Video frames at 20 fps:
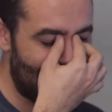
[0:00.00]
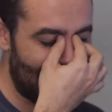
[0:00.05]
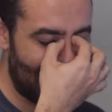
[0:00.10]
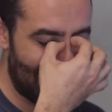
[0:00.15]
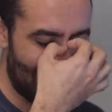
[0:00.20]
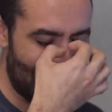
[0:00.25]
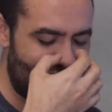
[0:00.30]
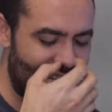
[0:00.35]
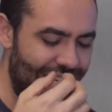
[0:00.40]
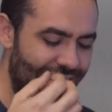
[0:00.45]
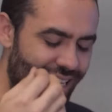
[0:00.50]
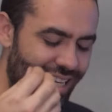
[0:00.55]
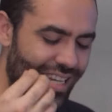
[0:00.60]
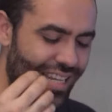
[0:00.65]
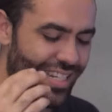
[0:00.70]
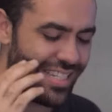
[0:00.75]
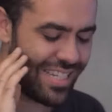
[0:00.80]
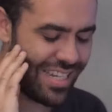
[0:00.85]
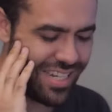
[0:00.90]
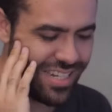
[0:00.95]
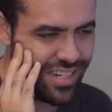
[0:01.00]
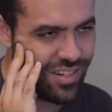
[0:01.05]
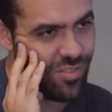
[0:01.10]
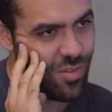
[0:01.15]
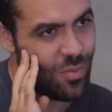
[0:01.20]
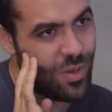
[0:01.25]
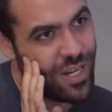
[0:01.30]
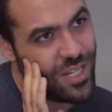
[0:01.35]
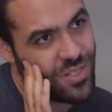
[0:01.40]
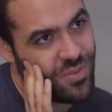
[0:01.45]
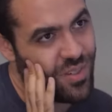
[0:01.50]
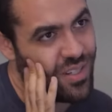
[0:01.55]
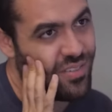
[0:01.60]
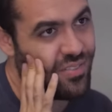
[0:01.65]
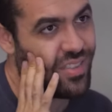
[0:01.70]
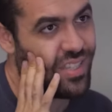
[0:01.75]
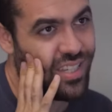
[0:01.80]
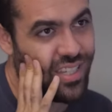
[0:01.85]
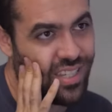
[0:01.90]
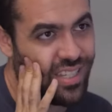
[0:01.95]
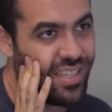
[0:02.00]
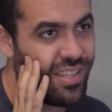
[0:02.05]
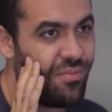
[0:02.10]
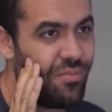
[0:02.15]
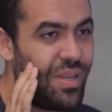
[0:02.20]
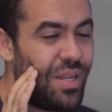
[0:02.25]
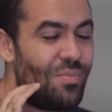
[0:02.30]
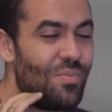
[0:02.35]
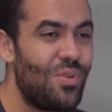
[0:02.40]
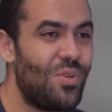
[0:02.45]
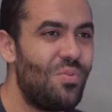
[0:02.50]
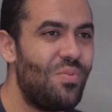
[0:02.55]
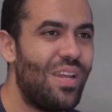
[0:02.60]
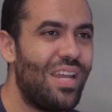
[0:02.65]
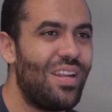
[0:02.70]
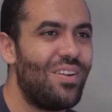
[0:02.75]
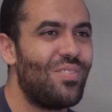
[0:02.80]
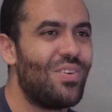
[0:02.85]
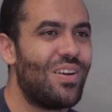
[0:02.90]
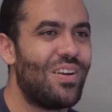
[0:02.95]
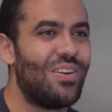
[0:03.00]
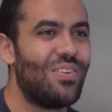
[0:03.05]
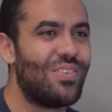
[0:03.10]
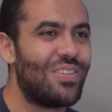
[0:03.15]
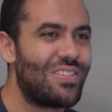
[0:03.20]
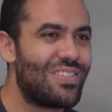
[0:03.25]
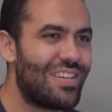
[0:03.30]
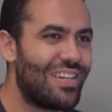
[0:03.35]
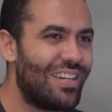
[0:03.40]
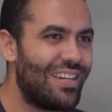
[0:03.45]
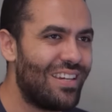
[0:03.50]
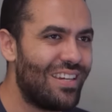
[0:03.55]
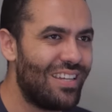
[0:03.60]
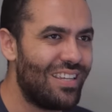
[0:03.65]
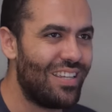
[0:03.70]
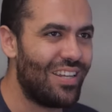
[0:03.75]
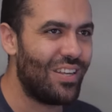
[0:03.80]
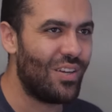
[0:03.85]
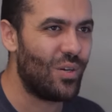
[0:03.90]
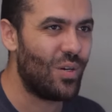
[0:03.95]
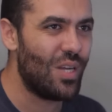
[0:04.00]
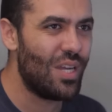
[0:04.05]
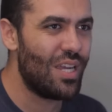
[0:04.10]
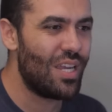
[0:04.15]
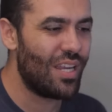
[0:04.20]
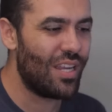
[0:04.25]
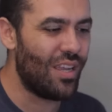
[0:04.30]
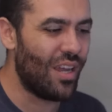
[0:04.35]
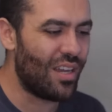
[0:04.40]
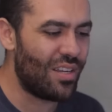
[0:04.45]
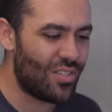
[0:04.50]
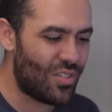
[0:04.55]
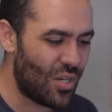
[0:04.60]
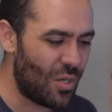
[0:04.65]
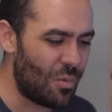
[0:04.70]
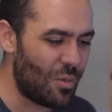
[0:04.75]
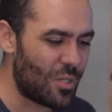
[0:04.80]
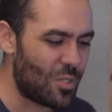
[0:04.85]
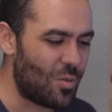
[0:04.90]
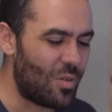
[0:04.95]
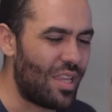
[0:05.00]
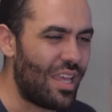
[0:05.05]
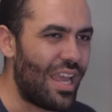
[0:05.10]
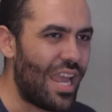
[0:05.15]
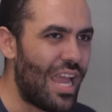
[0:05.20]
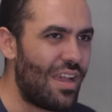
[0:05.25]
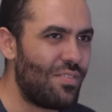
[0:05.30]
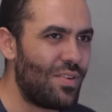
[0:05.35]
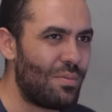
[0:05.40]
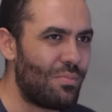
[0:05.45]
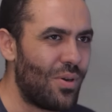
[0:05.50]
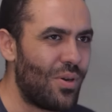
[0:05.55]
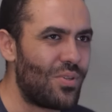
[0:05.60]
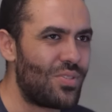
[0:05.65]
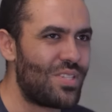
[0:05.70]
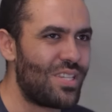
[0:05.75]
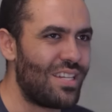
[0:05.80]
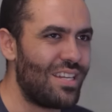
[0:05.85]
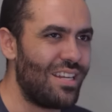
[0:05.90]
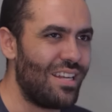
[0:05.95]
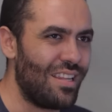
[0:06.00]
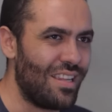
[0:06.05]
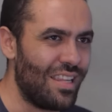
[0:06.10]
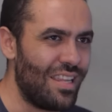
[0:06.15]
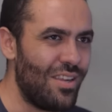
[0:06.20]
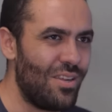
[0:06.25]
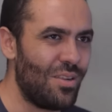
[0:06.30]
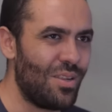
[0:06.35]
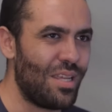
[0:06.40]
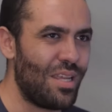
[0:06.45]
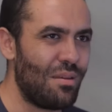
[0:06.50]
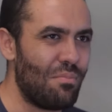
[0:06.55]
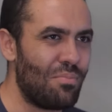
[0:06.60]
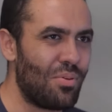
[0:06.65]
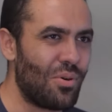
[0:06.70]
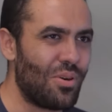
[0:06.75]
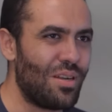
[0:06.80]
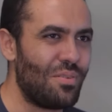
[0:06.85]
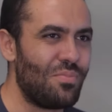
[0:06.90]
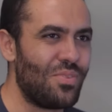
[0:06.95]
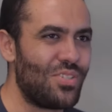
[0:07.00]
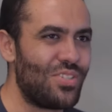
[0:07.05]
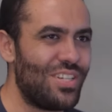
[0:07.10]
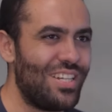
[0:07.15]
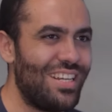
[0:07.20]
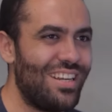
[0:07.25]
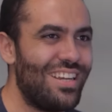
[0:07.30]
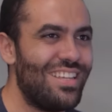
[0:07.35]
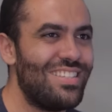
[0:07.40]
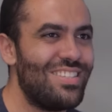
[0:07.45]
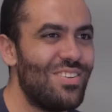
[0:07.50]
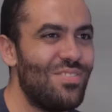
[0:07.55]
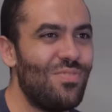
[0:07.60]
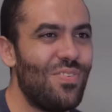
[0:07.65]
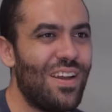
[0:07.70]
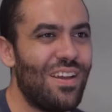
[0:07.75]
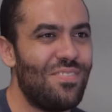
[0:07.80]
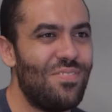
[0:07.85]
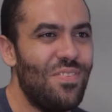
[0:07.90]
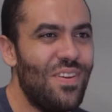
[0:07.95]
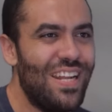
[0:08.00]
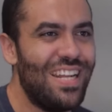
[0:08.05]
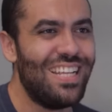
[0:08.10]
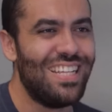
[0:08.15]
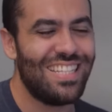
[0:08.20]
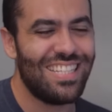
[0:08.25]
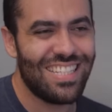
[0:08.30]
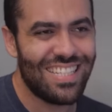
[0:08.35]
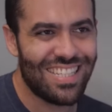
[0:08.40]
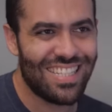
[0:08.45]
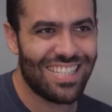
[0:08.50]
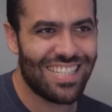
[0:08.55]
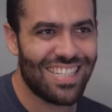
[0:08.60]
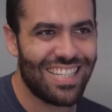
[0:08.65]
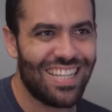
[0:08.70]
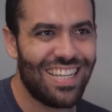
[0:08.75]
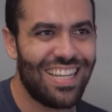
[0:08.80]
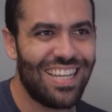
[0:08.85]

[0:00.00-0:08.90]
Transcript: it's it's it, it, reminds me of the the meme you made where it was uh you know gun tubers when they haven't posted an illegally imported machine guns in five minutes